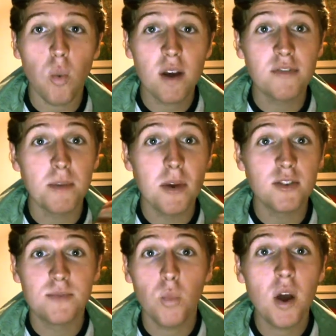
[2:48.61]
One of the
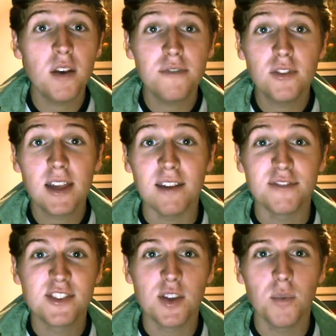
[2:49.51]
most wonderful
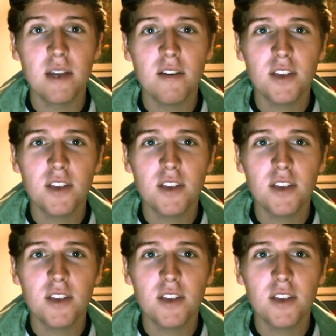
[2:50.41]
gifts that we